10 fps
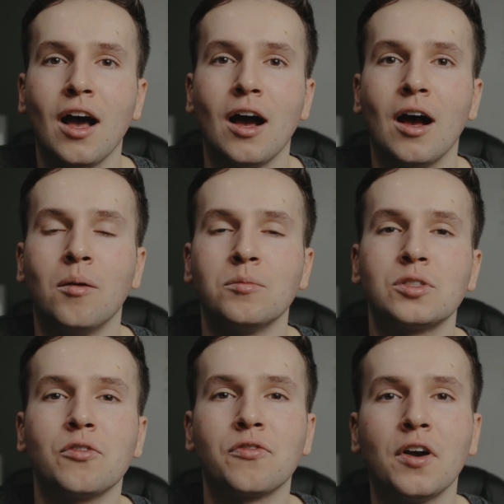
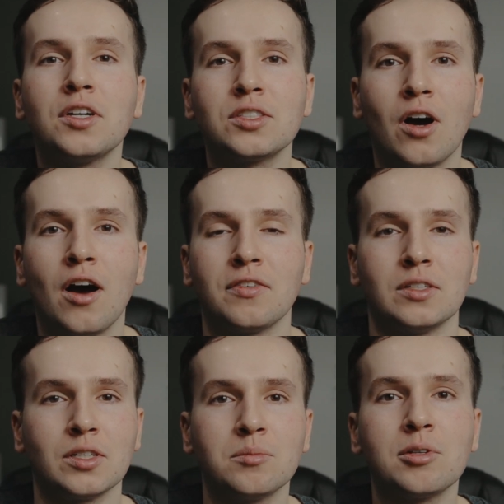So first off, in
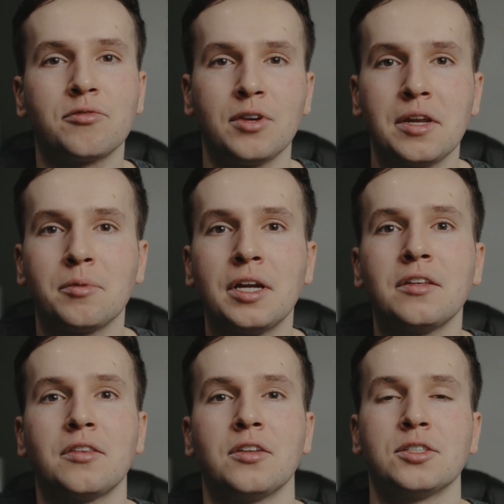terms of frame
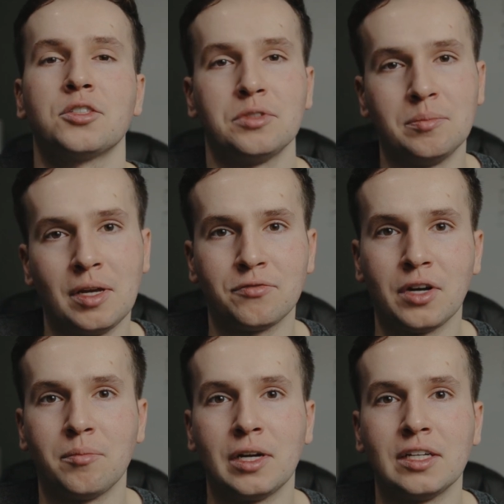rate, there's three main frame